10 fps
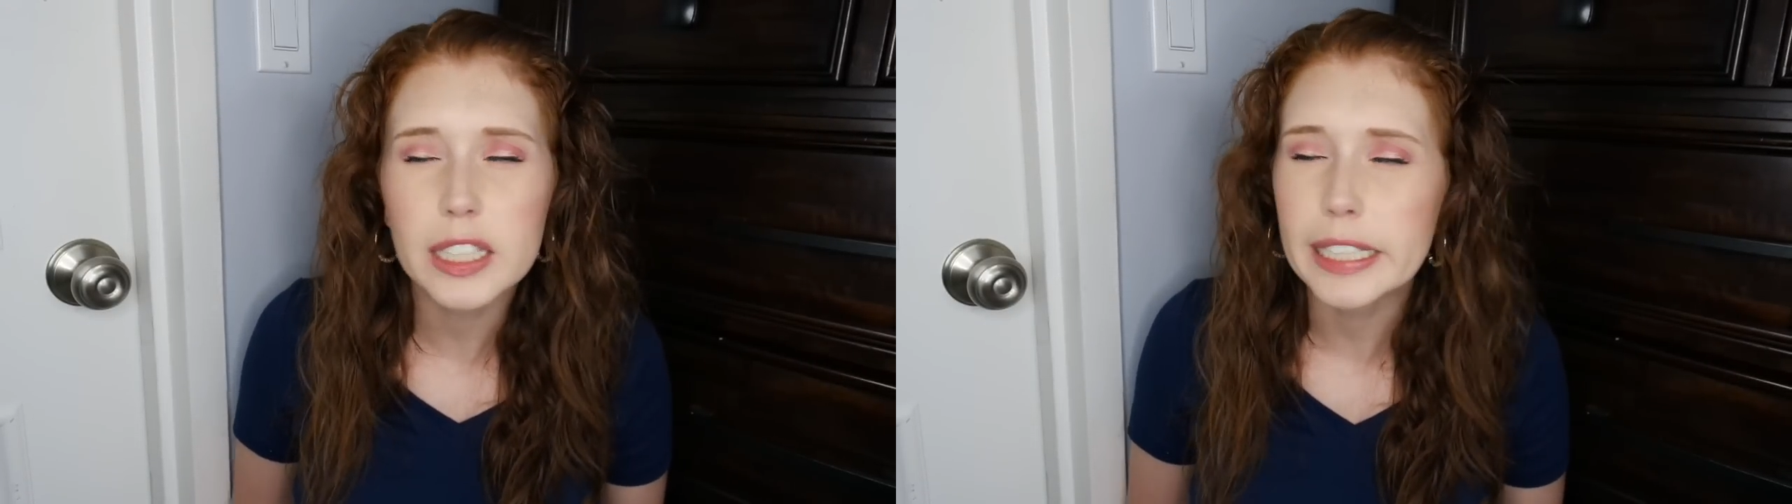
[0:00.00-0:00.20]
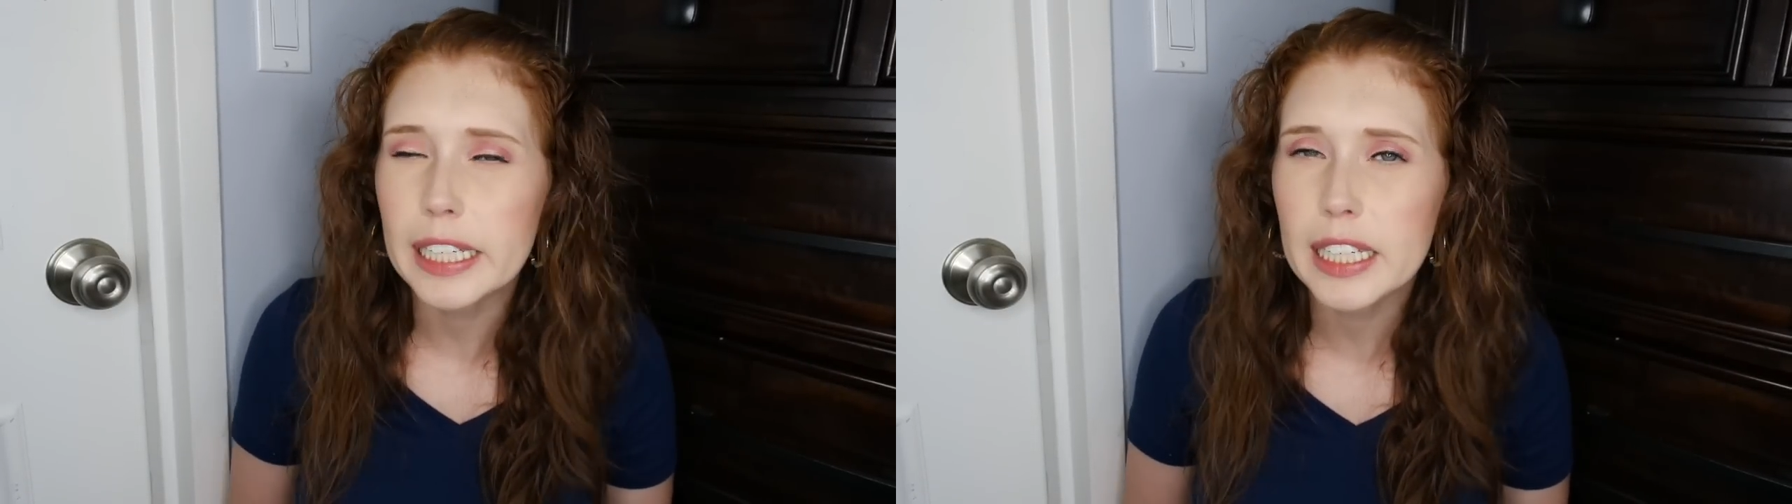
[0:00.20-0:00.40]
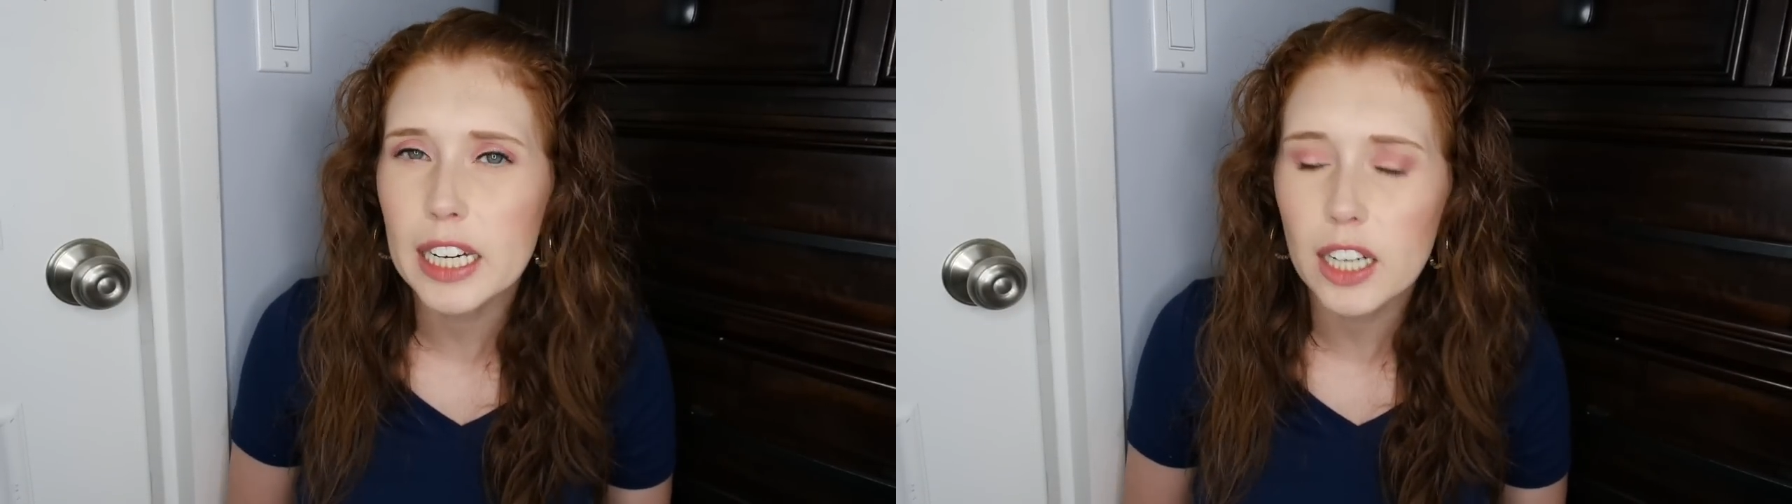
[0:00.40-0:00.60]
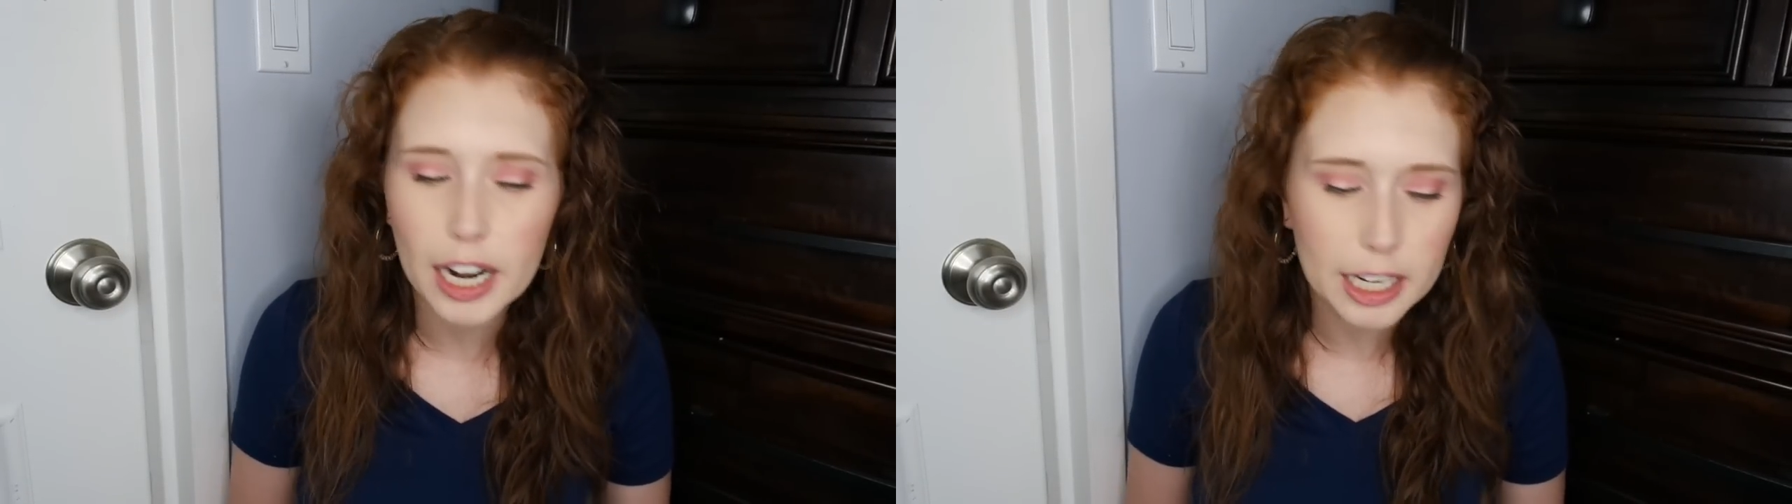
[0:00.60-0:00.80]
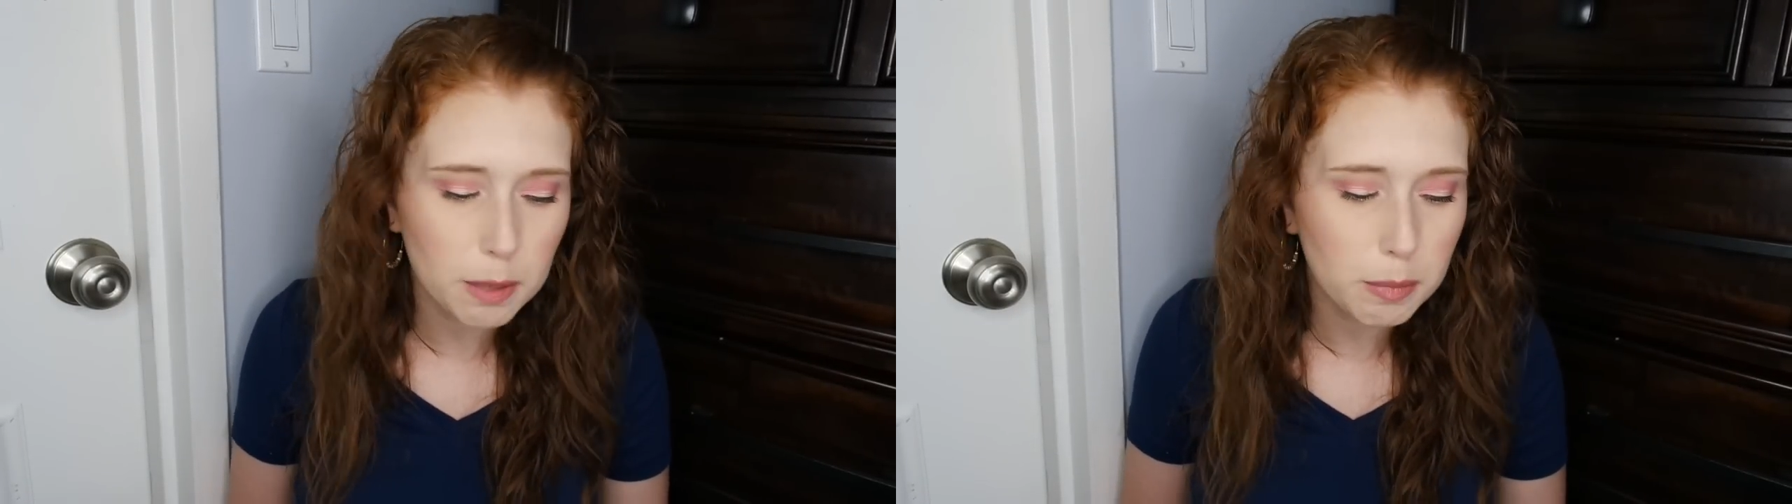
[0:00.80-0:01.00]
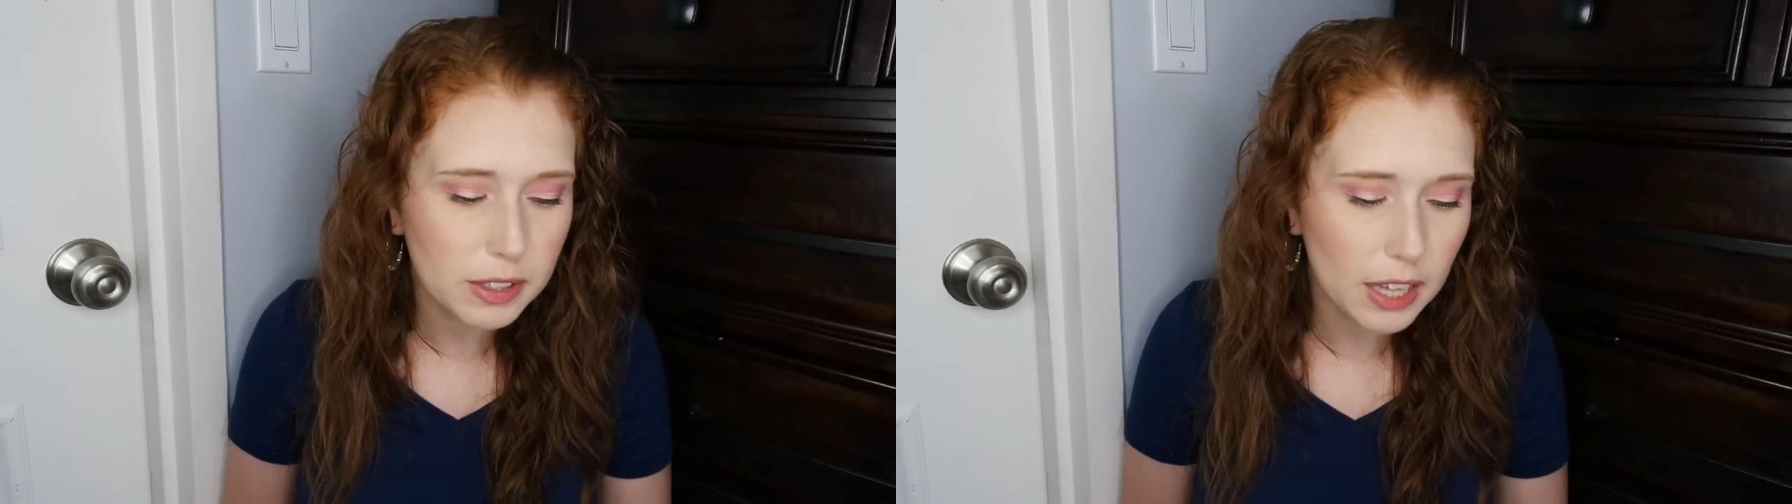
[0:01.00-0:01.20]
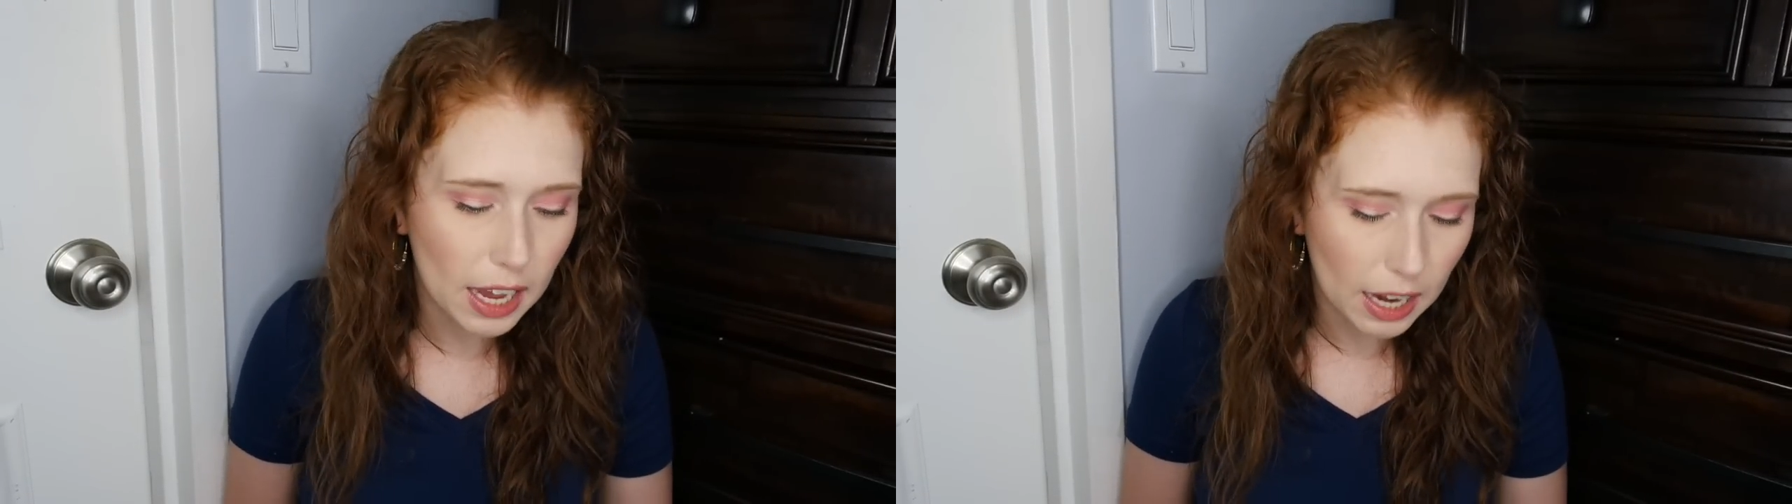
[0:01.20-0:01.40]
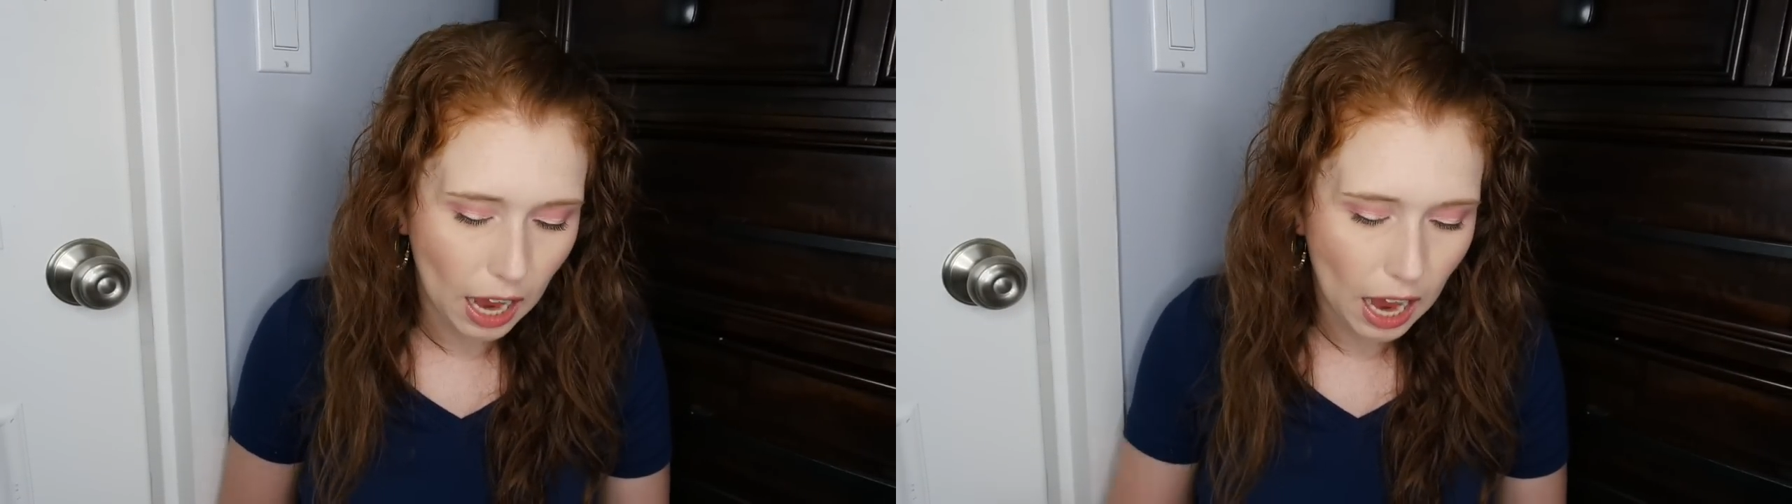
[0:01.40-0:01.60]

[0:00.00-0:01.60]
skincare items that